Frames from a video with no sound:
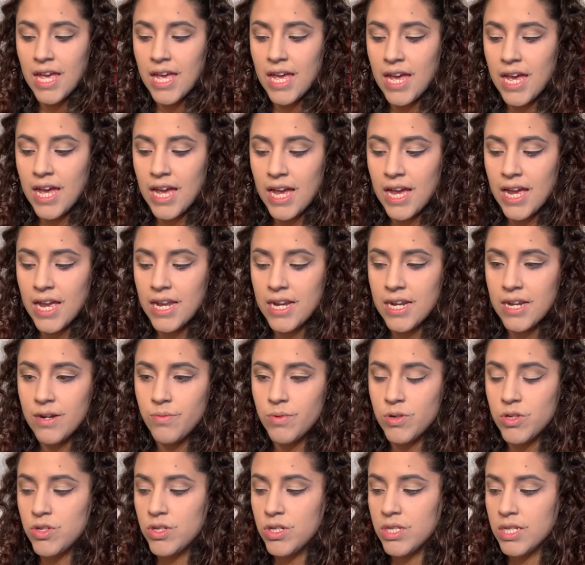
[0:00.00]
And
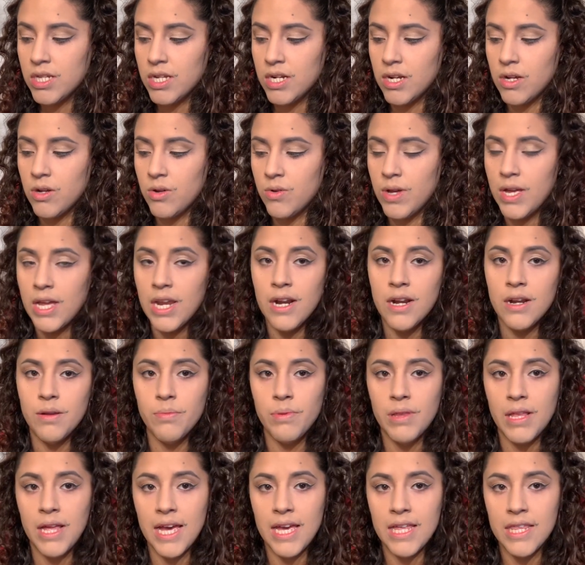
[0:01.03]
we're just gonna go ahead and
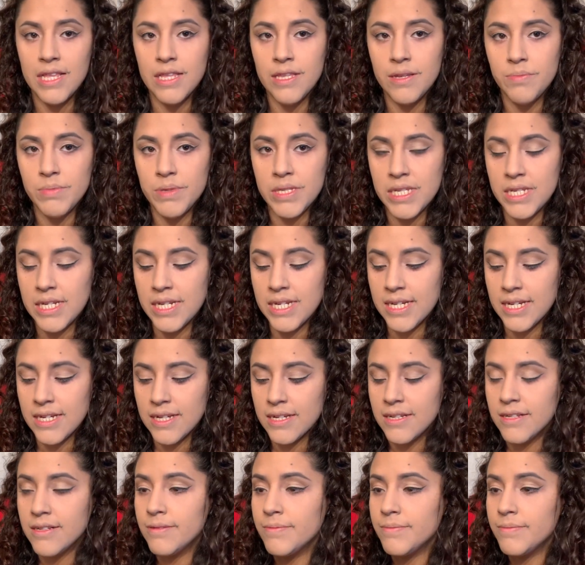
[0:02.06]
apply the lipstick.